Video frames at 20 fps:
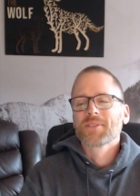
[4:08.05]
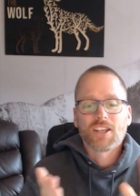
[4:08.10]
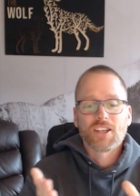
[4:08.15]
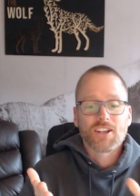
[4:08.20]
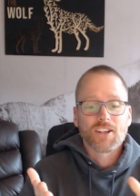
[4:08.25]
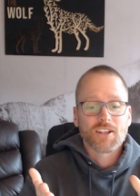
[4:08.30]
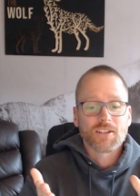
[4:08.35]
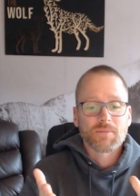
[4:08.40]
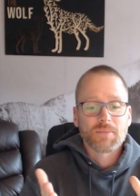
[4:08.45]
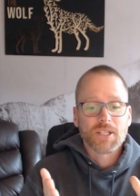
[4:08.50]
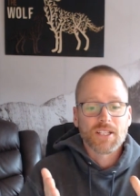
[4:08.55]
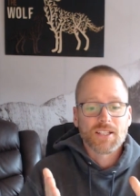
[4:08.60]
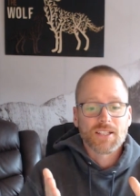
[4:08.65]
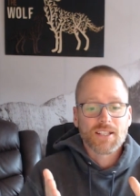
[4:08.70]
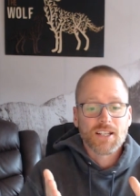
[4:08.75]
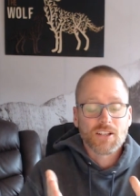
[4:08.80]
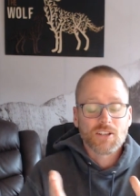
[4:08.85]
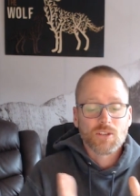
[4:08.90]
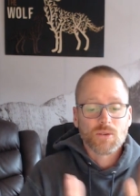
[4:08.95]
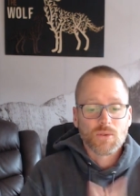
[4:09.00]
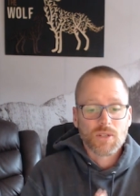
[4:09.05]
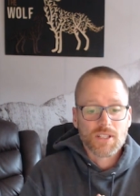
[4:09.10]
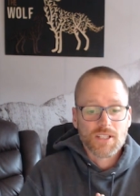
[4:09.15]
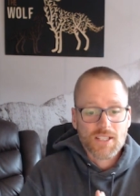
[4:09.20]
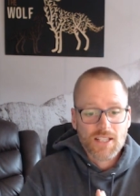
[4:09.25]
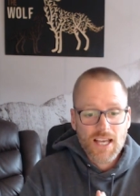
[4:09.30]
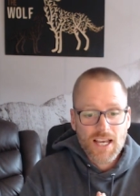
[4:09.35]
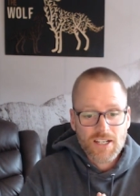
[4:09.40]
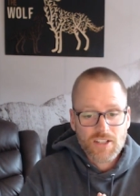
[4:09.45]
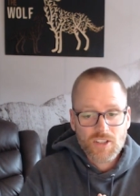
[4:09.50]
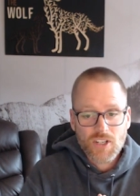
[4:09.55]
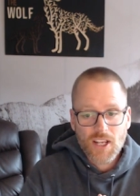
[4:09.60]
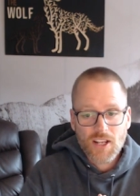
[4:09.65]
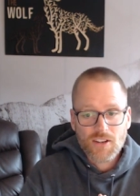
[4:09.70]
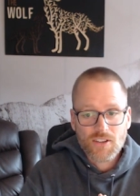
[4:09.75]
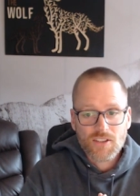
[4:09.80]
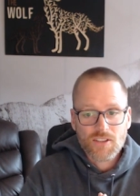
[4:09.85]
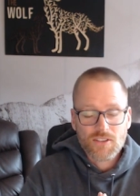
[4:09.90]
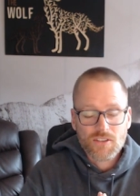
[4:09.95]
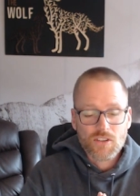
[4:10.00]
It could be sent to a Slack
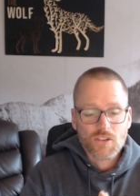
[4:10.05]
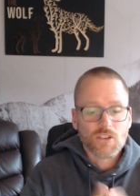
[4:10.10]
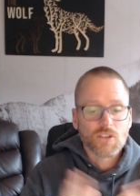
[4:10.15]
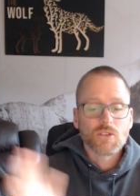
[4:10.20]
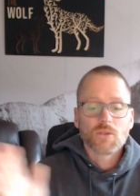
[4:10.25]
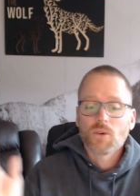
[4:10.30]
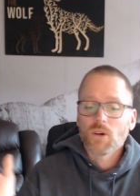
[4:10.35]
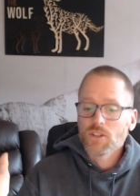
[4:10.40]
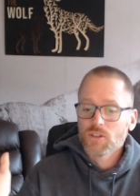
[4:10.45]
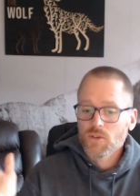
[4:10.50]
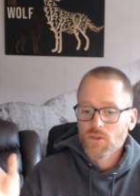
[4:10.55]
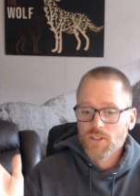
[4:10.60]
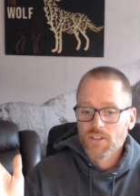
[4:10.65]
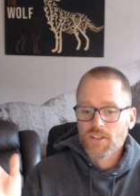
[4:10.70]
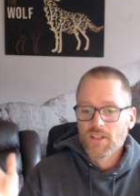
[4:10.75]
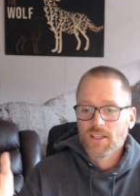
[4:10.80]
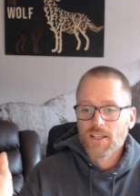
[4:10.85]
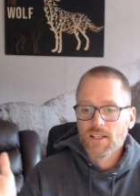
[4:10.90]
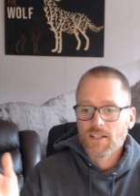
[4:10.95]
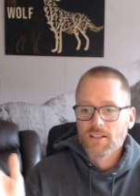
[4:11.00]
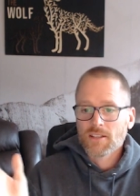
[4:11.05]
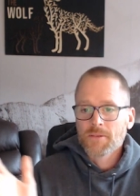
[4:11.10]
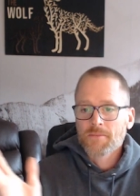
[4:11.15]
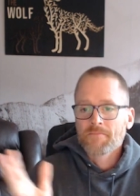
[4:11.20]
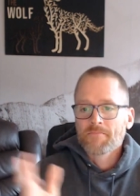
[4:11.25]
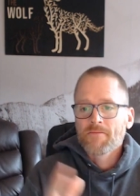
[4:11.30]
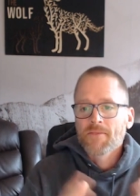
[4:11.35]
channel. You could do all sorts of things.